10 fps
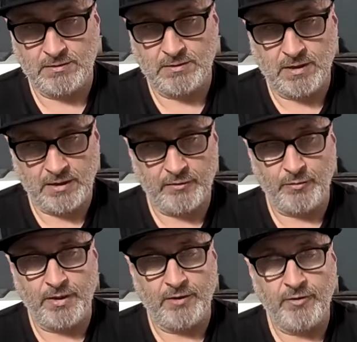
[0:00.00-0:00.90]
a little
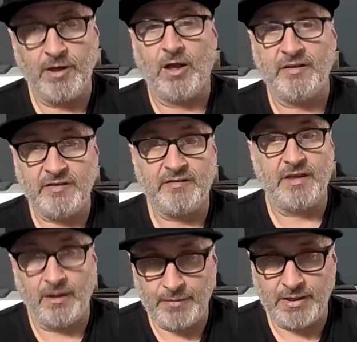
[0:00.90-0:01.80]
bit and realize it's
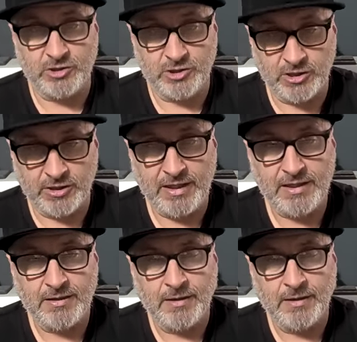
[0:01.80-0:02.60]
going to be a journey.